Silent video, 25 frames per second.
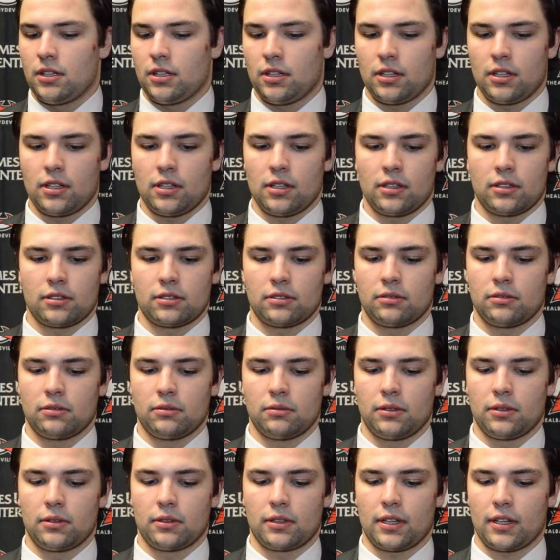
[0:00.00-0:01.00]
uh,
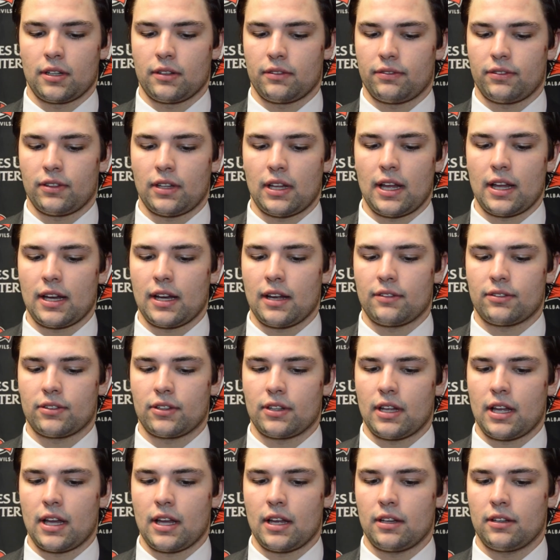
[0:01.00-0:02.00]
we were kind of flat after
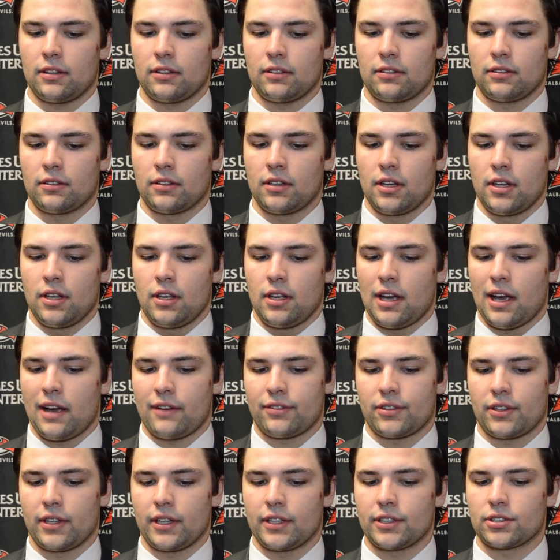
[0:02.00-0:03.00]
that, and
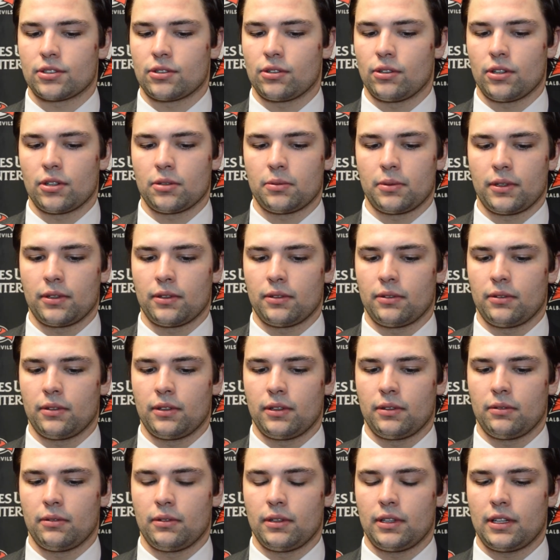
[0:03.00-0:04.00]
after they scored, we,
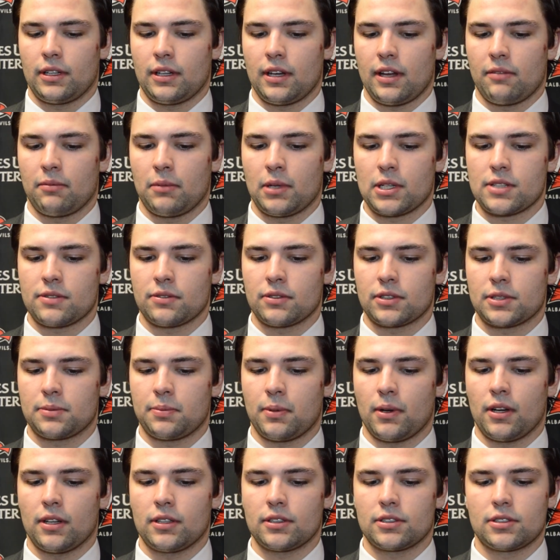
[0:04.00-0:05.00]
we we didn't have much of a
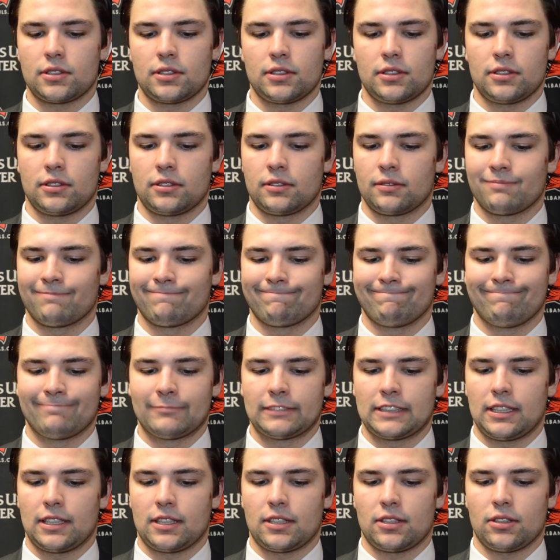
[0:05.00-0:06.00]
response, and
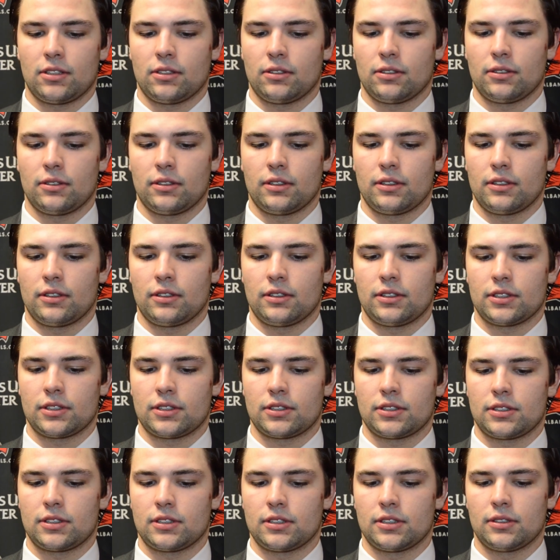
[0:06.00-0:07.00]
I don't know, it
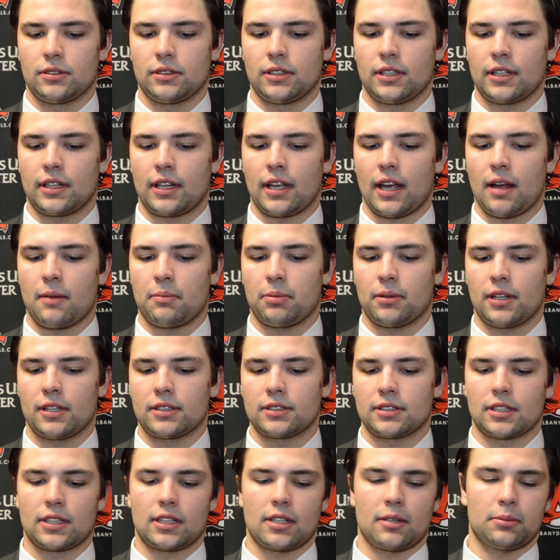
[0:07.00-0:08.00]
just didn't
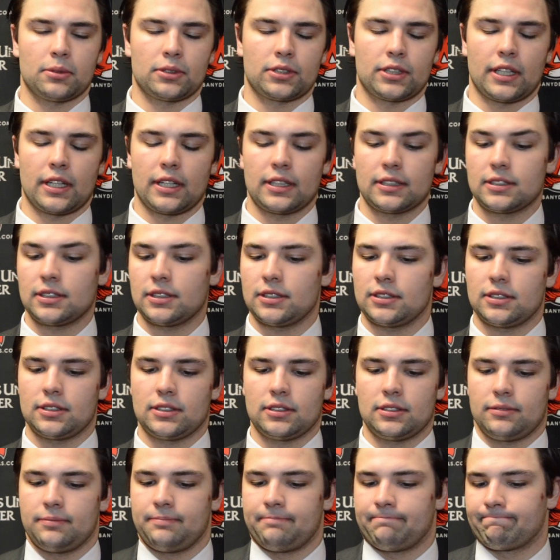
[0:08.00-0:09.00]
capitalize on a couple chances,
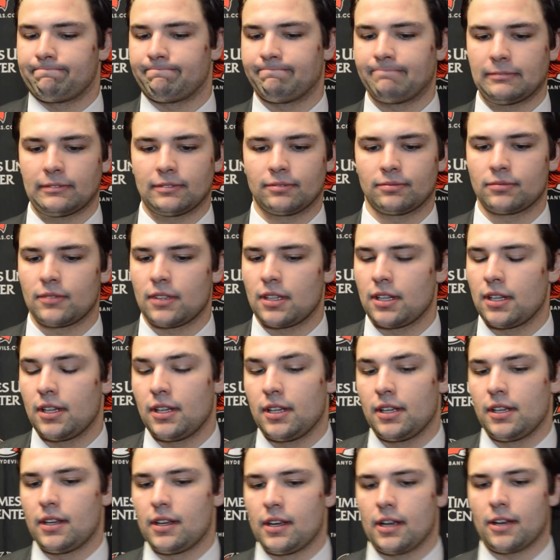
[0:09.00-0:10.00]
and
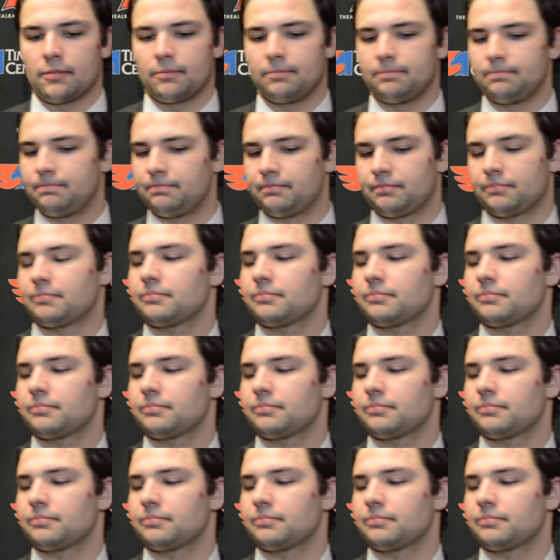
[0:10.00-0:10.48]
yeah.